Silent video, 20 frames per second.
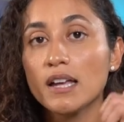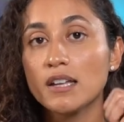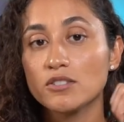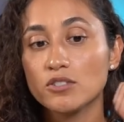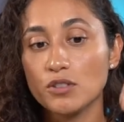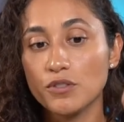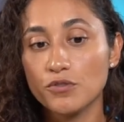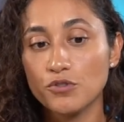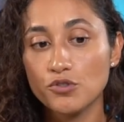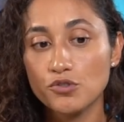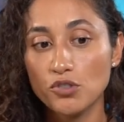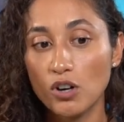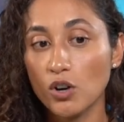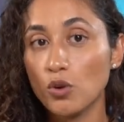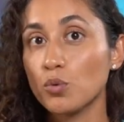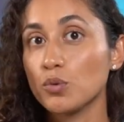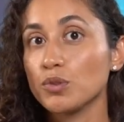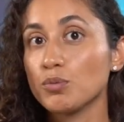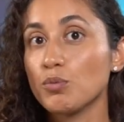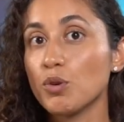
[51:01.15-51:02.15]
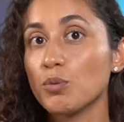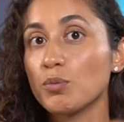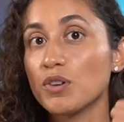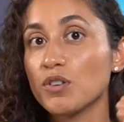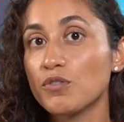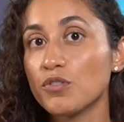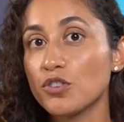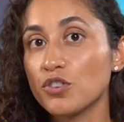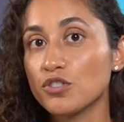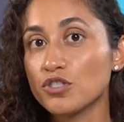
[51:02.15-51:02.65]
So if you struggle with
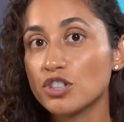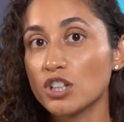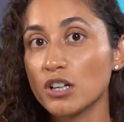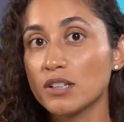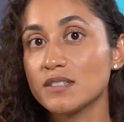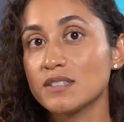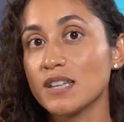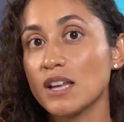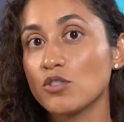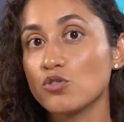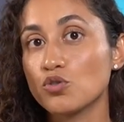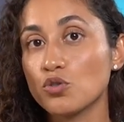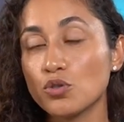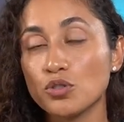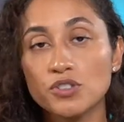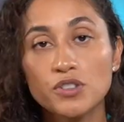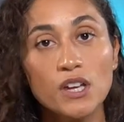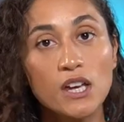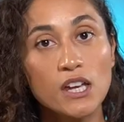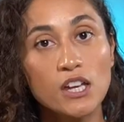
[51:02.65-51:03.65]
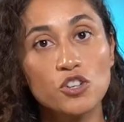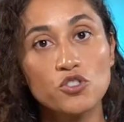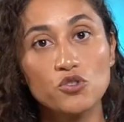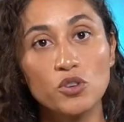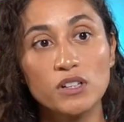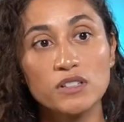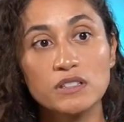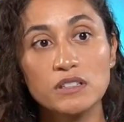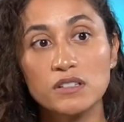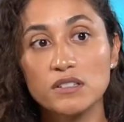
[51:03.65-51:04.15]
moment of inertia, centroid,
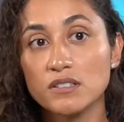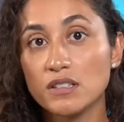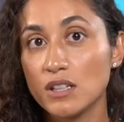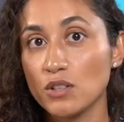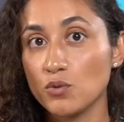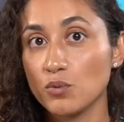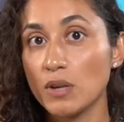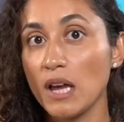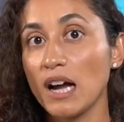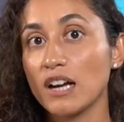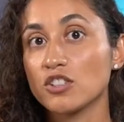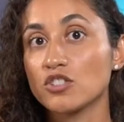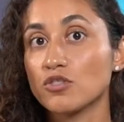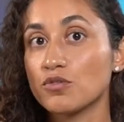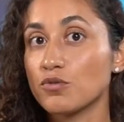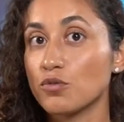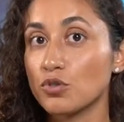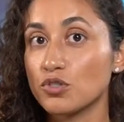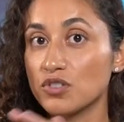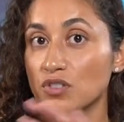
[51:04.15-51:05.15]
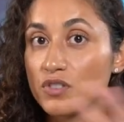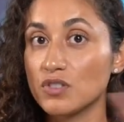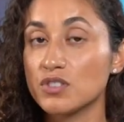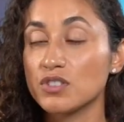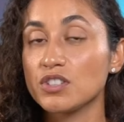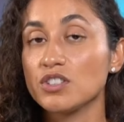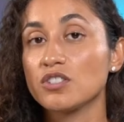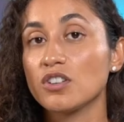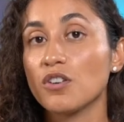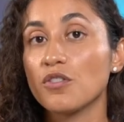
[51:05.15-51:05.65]
trusses, and reaction forces,
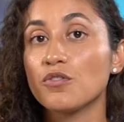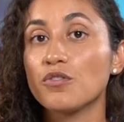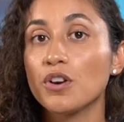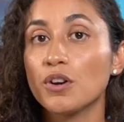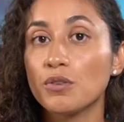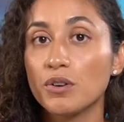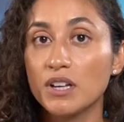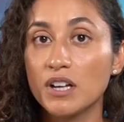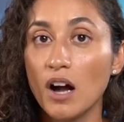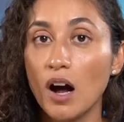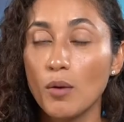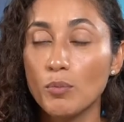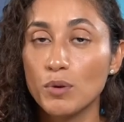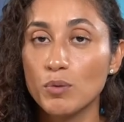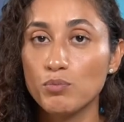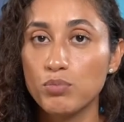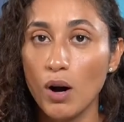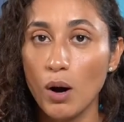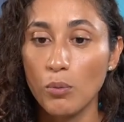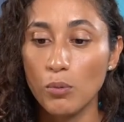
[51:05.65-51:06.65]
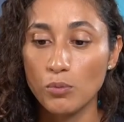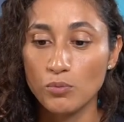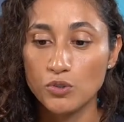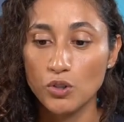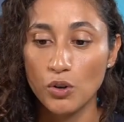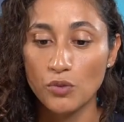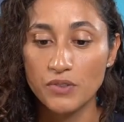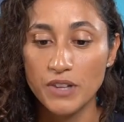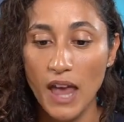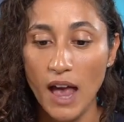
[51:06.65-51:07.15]
these are very common problems
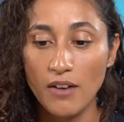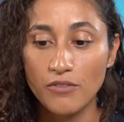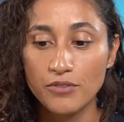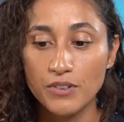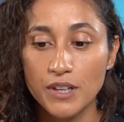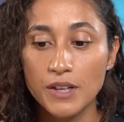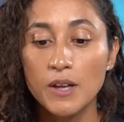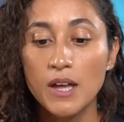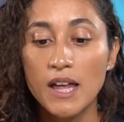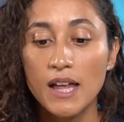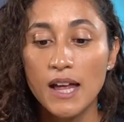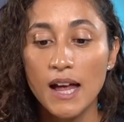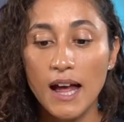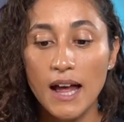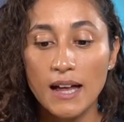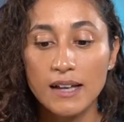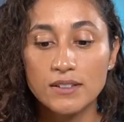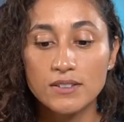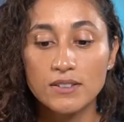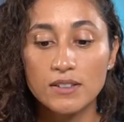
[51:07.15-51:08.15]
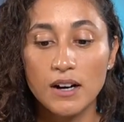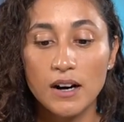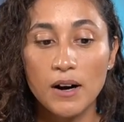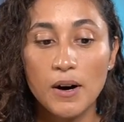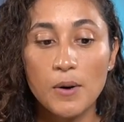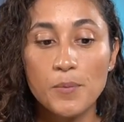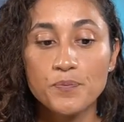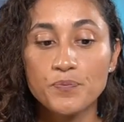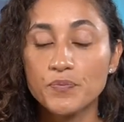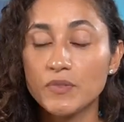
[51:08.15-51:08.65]
on the FE. And
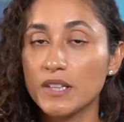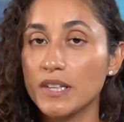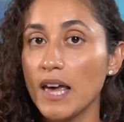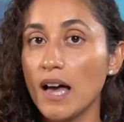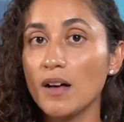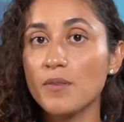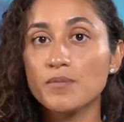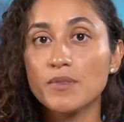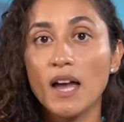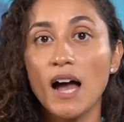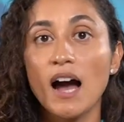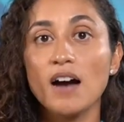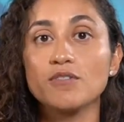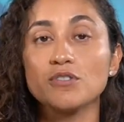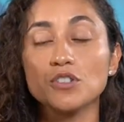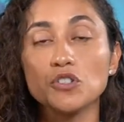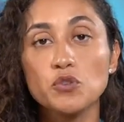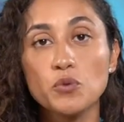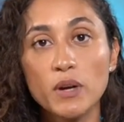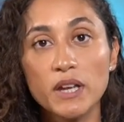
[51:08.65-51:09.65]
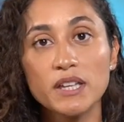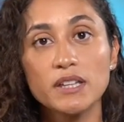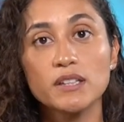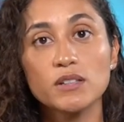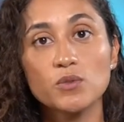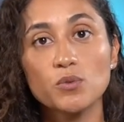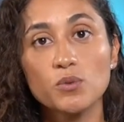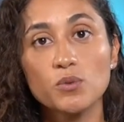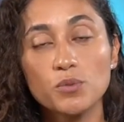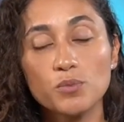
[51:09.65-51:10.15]
yeah, have a great
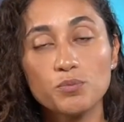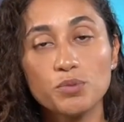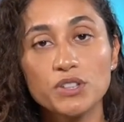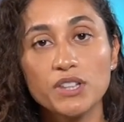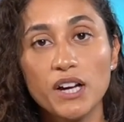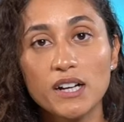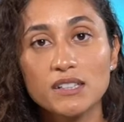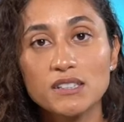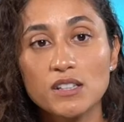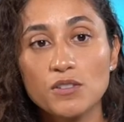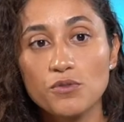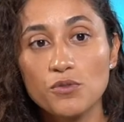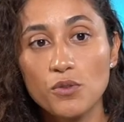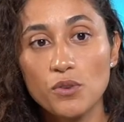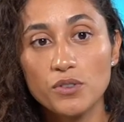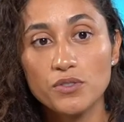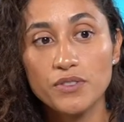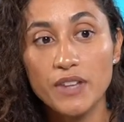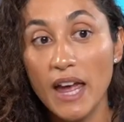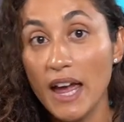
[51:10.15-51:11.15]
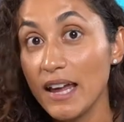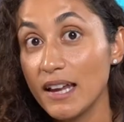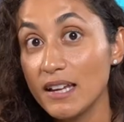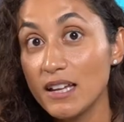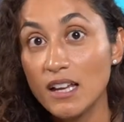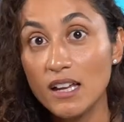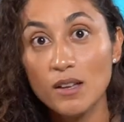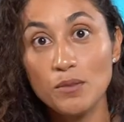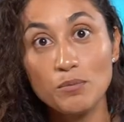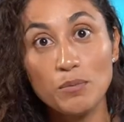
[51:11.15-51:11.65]
productive day.
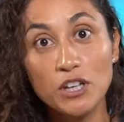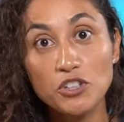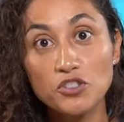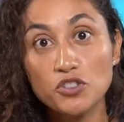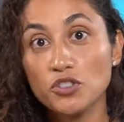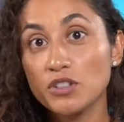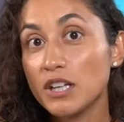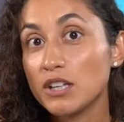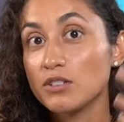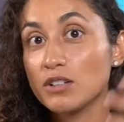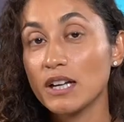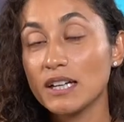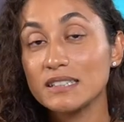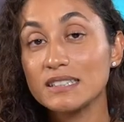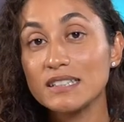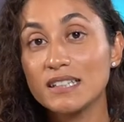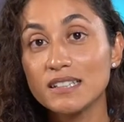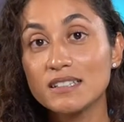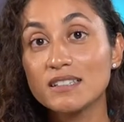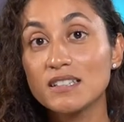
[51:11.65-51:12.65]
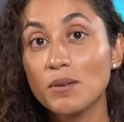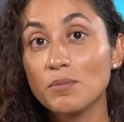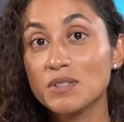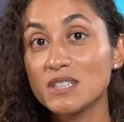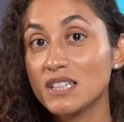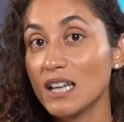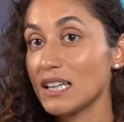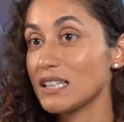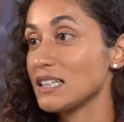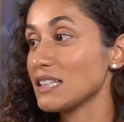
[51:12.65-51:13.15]
Make sure that you guys get some
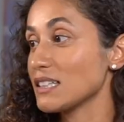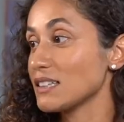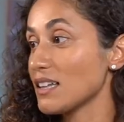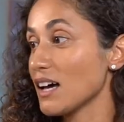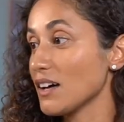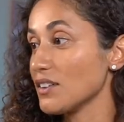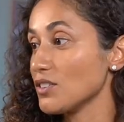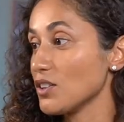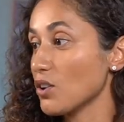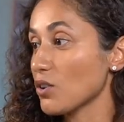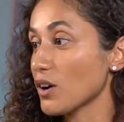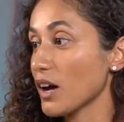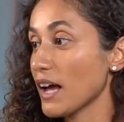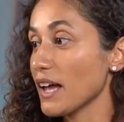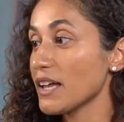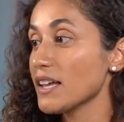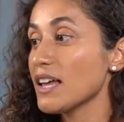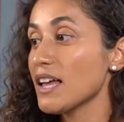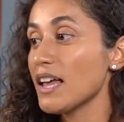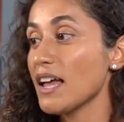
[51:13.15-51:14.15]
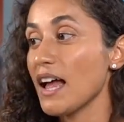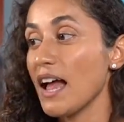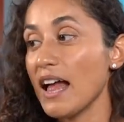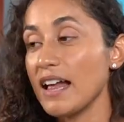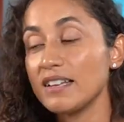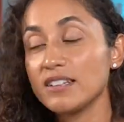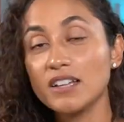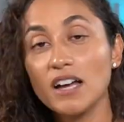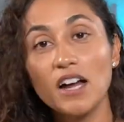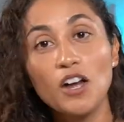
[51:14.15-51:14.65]
studying done, okay?
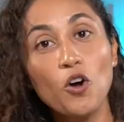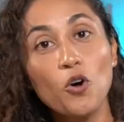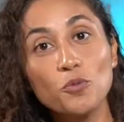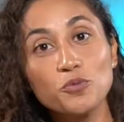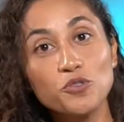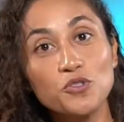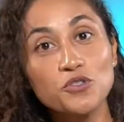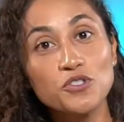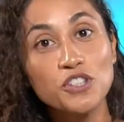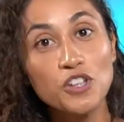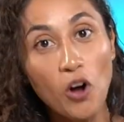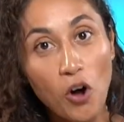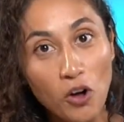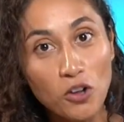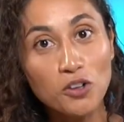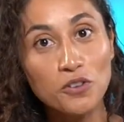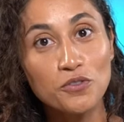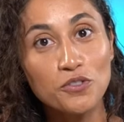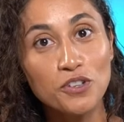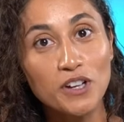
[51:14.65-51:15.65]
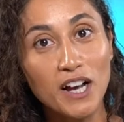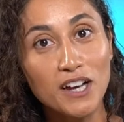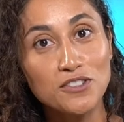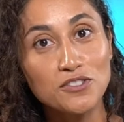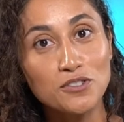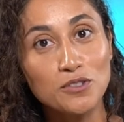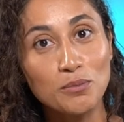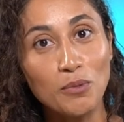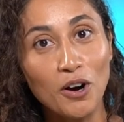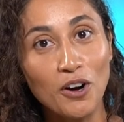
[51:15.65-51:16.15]
And I hope to see all of you
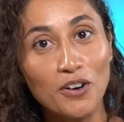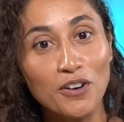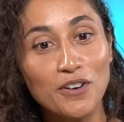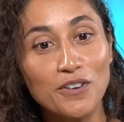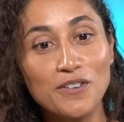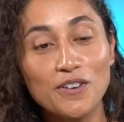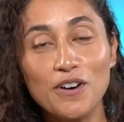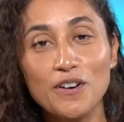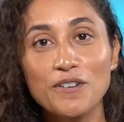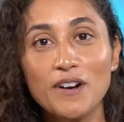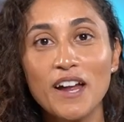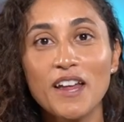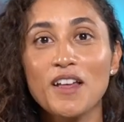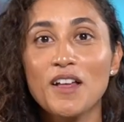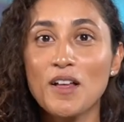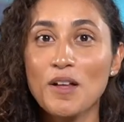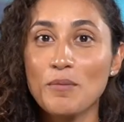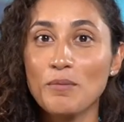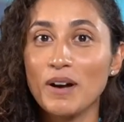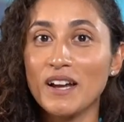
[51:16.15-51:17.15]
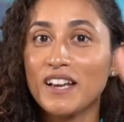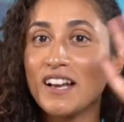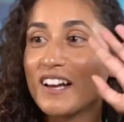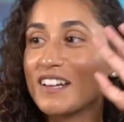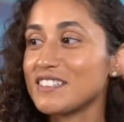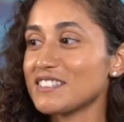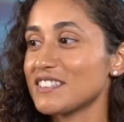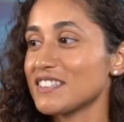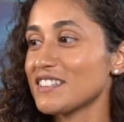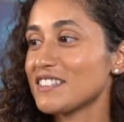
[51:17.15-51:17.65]
guys tomorrow. All right, bye
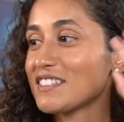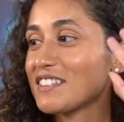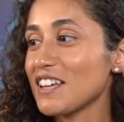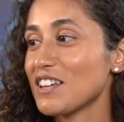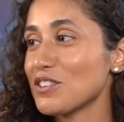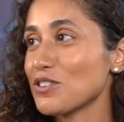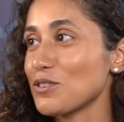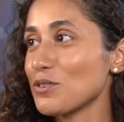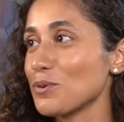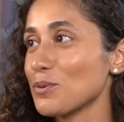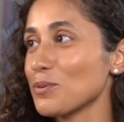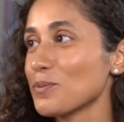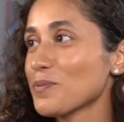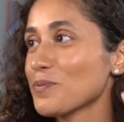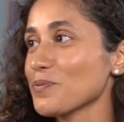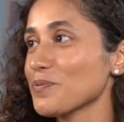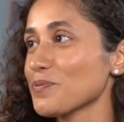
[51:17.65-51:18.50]
guys, thank you.